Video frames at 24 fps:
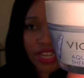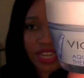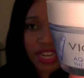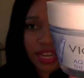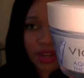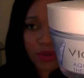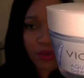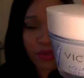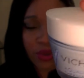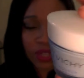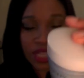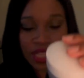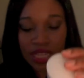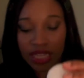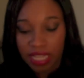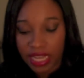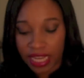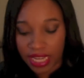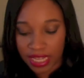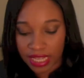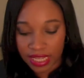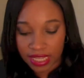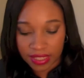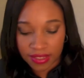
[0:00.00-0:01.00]
and I really
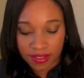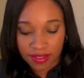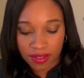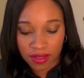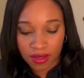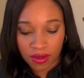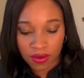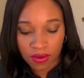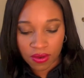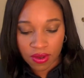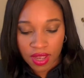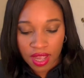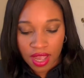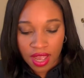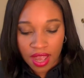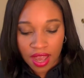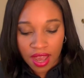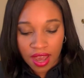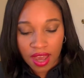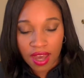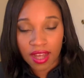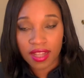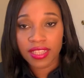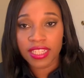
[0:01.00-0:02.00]
like it. So
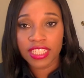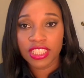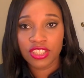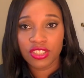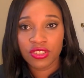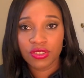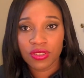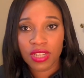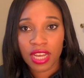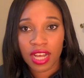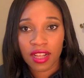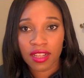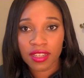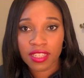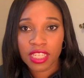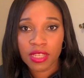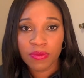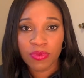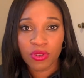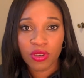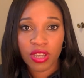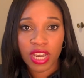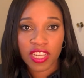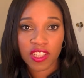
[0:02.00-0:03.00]
I'll
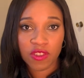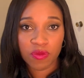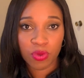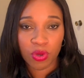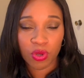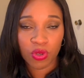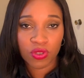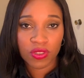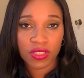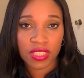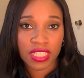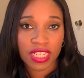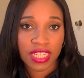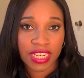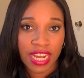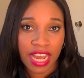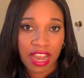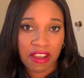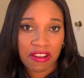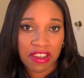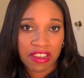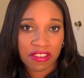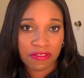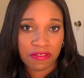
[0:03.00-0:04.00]
keep you guys posted on
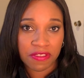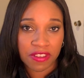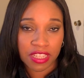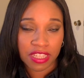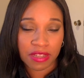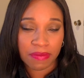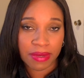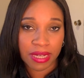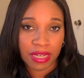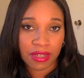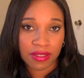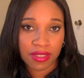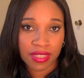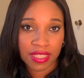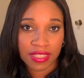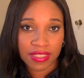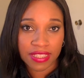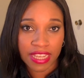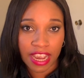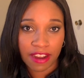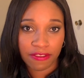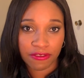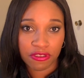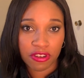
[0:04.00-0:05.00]
how I feel about
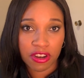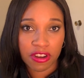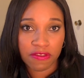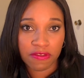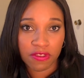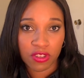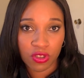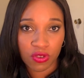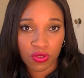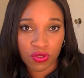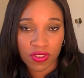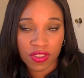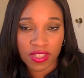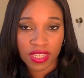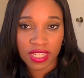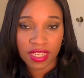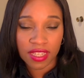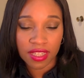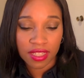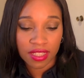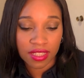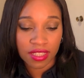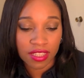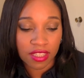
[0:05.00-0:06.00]
this after I've used
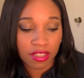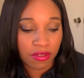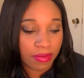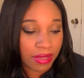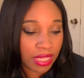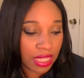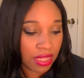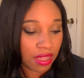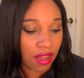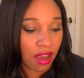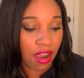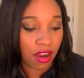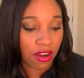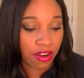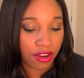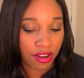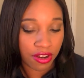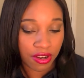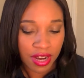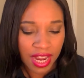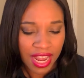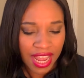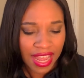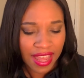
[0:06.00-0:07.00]
it a little bit
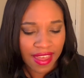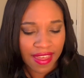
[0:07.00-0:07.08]
longer.